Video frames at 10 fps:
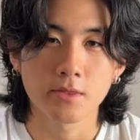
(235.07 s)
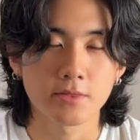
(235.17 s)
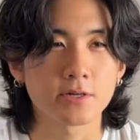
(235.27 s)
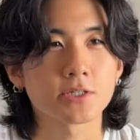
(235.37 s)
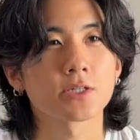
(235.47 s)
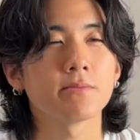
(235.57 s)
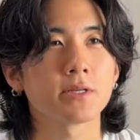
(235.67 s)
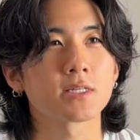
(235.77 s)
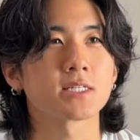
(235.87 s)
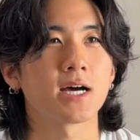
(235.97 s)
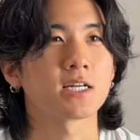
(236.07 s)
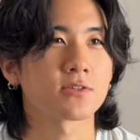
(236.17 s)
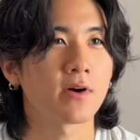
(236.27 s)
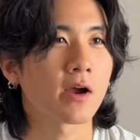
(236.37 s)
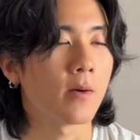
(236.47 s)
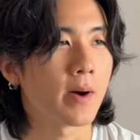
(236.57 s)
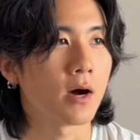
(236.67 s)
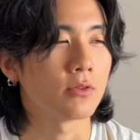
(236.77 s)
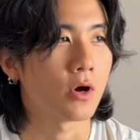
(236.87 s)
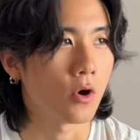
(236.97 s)
there's something satisfying
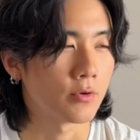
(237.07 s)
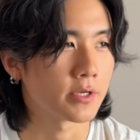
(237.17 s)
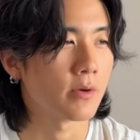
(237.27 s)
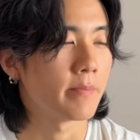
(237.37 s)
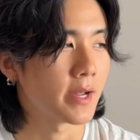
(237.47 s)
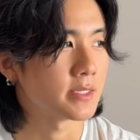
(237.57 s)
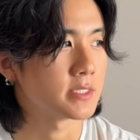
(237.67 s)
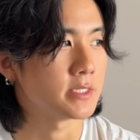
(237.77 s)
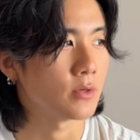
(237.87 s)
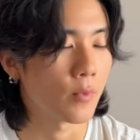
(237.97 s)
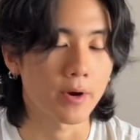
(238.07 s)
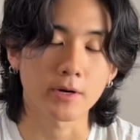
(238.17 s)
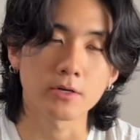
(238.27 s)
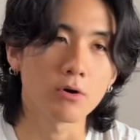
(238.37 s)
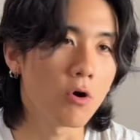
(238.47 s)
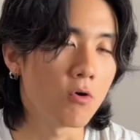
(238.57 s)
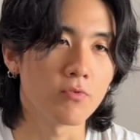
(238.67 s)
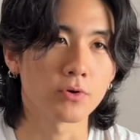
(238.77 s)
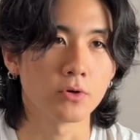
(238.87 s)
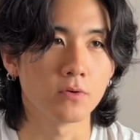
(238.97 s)
about owning a band tee, wearing it
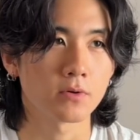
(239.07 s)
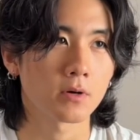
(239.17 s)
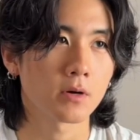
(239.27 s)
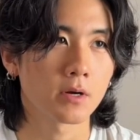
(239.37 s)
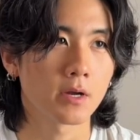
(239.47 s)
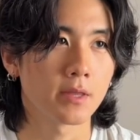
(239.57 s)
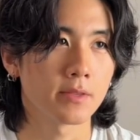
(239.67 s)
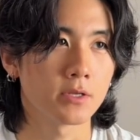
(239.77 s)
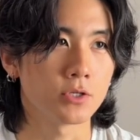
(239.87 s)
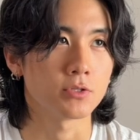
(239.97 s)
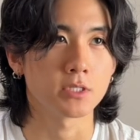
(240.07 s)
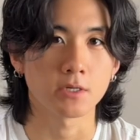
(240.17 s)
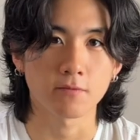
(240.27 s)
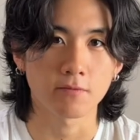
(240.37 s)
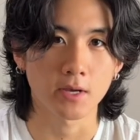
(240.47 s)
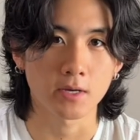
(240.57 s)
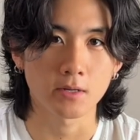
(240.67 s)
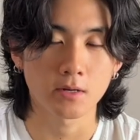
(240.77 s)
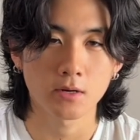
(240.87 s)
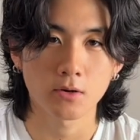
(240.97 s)
over and over, and then see it fade
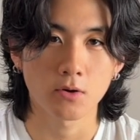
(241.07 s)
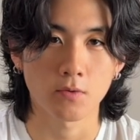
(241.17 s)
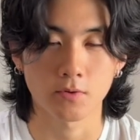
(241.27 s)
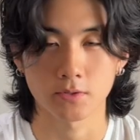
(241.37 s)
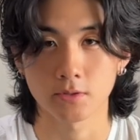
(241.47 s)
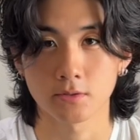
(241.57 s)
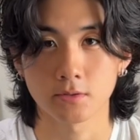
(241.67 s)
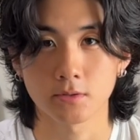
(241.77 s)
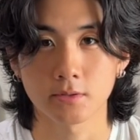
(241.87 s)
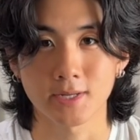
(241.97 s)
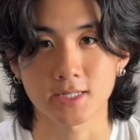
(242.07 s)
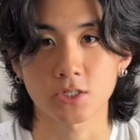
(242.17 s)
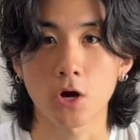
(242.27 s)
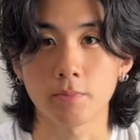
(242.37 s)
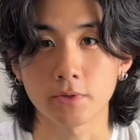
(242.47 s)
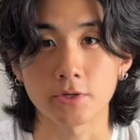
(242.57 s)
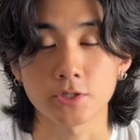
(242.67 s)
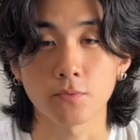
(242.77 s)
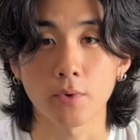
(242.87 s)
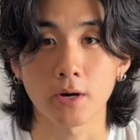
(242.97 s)
over the next couple years
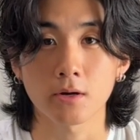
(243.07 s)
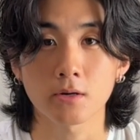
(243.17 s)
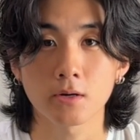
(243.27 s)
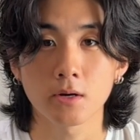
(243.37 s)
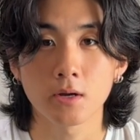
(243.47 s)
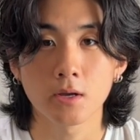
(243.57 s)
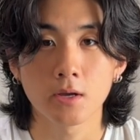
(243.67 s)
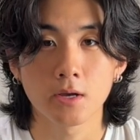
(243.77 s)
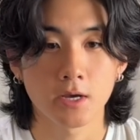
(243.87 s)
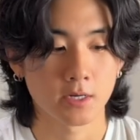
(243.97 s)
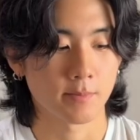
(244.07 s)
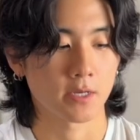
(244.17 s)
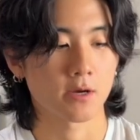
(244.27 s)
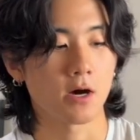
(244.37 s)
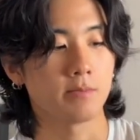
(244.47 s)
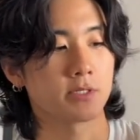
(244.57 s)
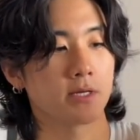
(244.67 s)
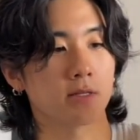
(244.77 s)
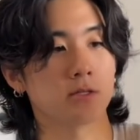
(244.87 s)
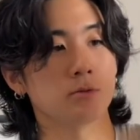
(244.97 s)
of wear, and it becomes
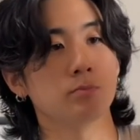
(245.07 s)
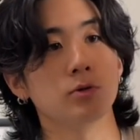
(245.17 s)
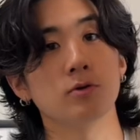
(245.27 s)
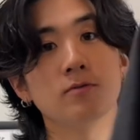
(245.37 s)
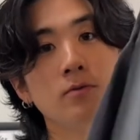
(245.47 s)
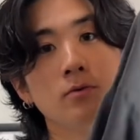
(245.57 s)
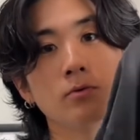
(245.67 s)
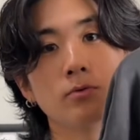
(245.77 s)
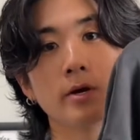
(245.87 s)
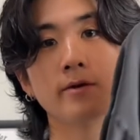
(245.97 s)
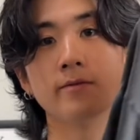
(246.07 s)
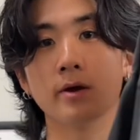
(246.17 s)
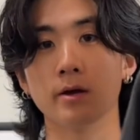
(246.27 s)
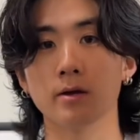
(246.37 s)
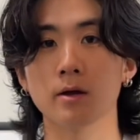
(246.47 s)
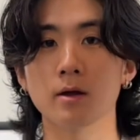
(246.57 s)
like this beautiful gray fade.